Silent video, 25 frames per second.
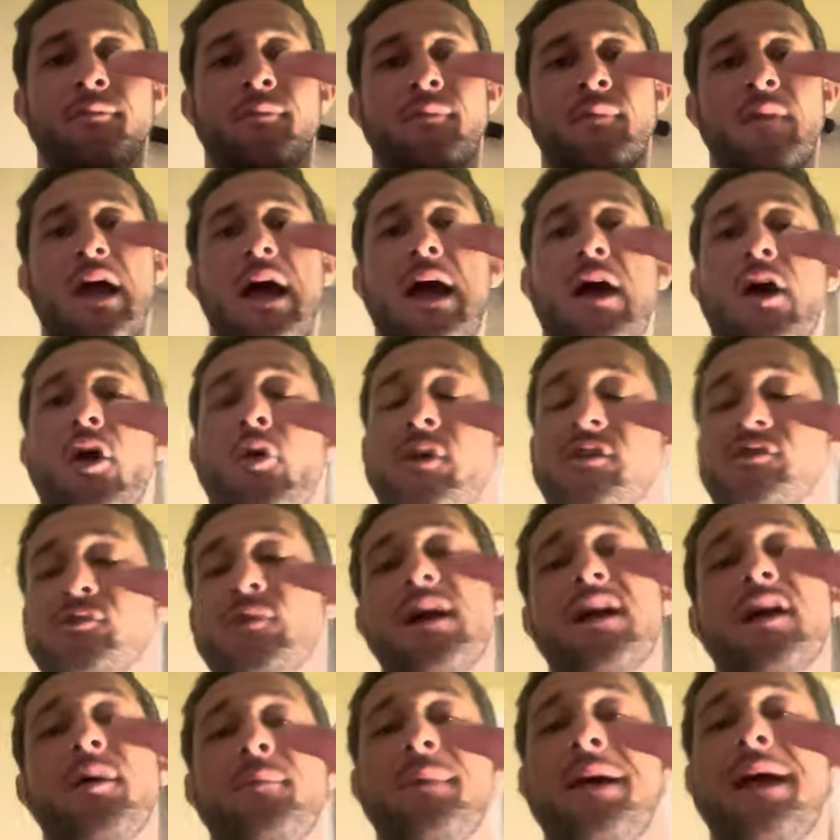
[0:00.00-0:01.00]
I always
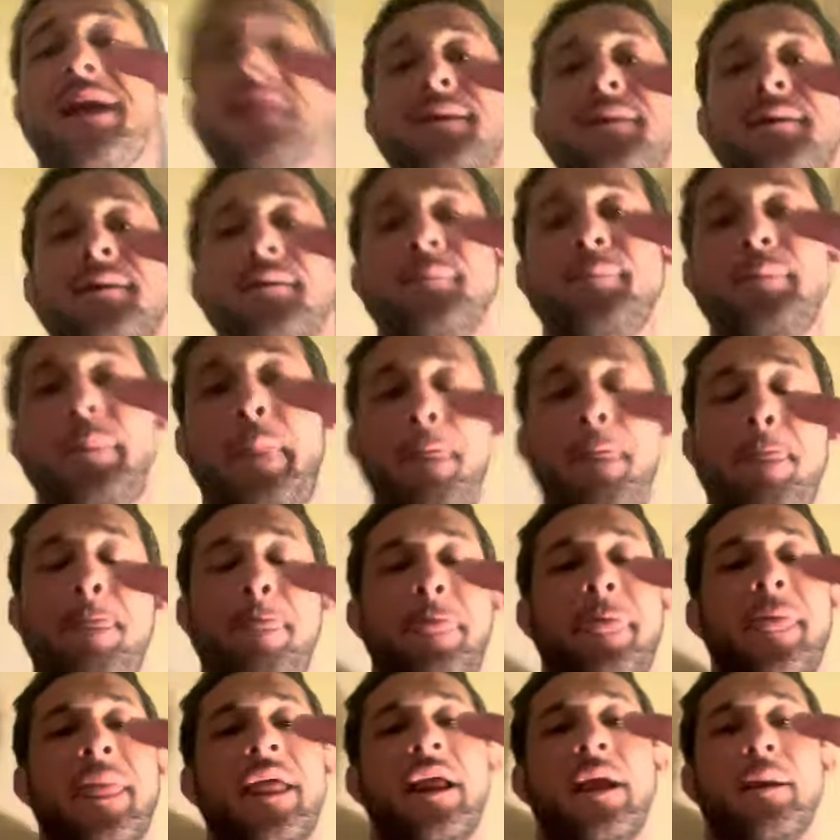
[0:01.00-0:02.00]
recommend
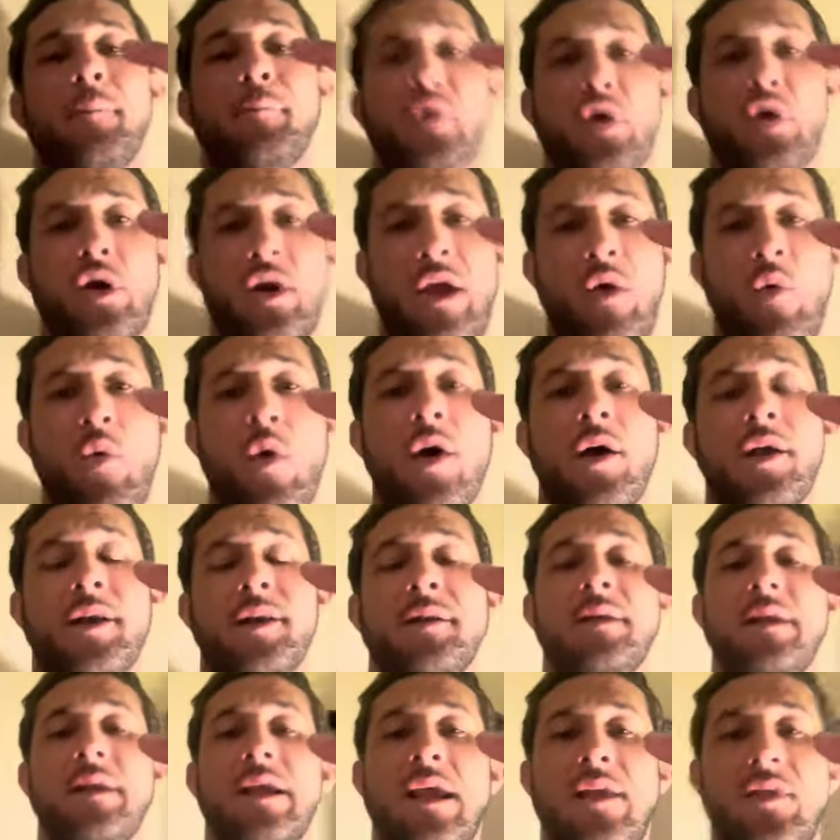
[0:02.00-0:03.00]
putting
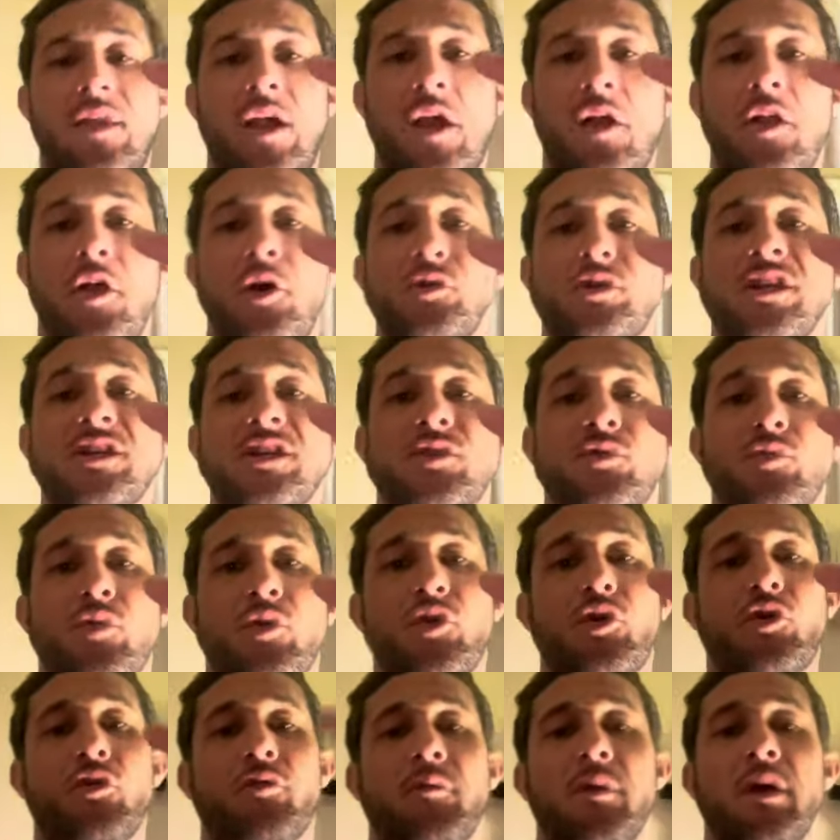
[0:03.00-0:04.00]
one in the closest
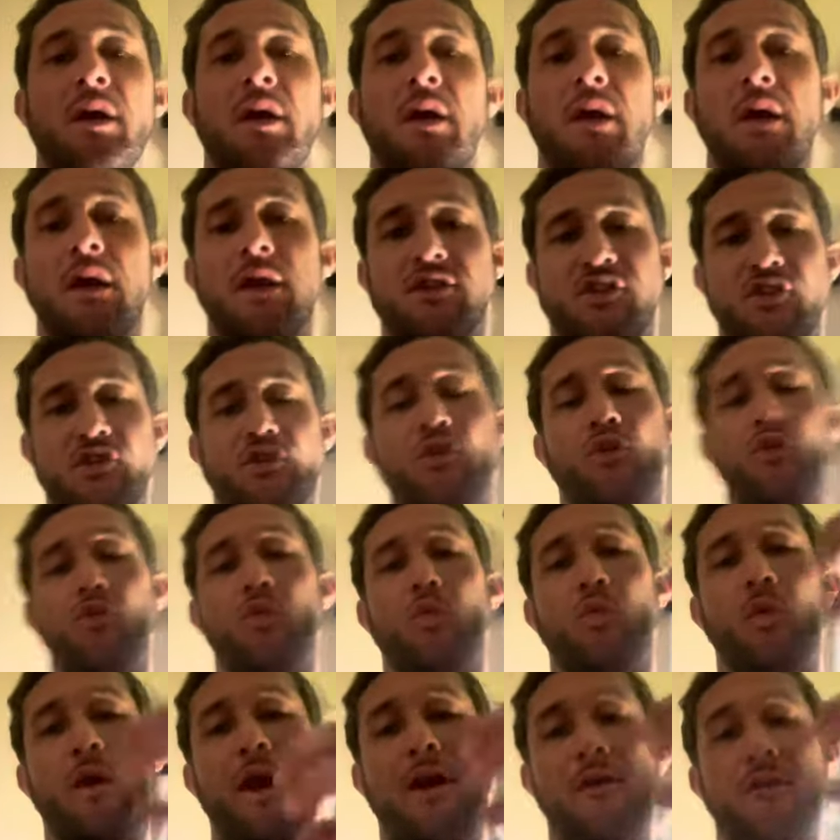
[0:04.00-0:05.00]
room to
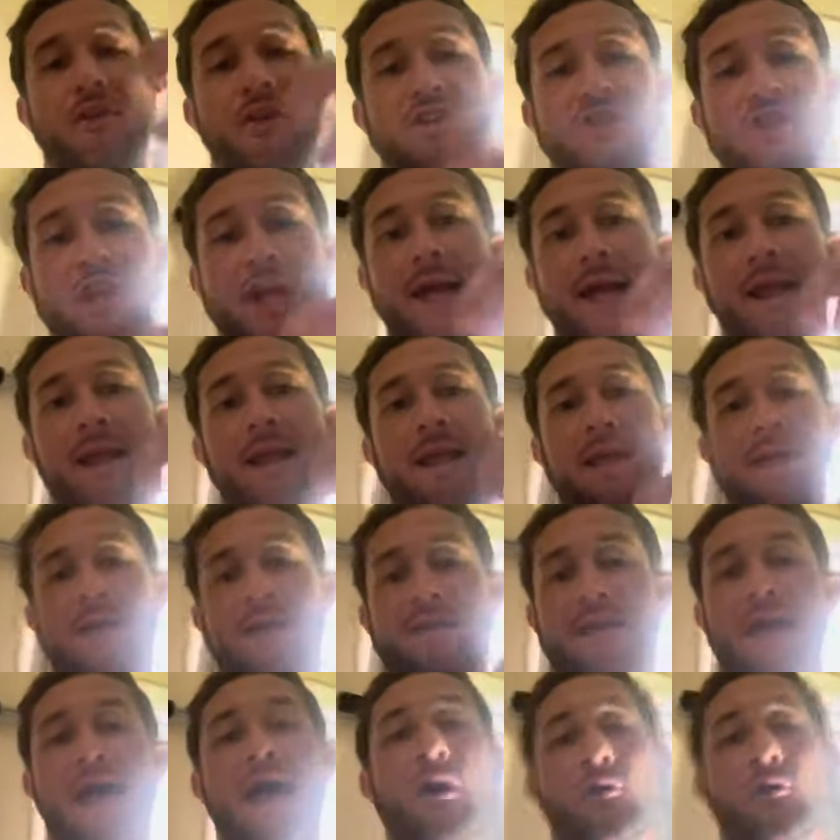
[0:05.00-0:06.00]
where the gen
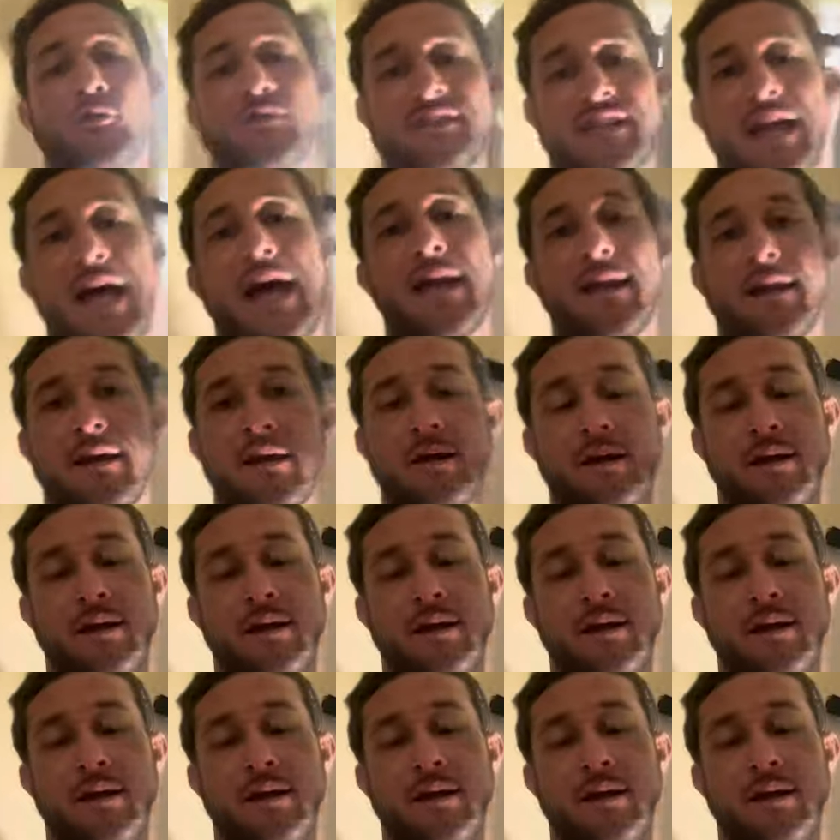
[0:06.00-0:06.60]
is outside.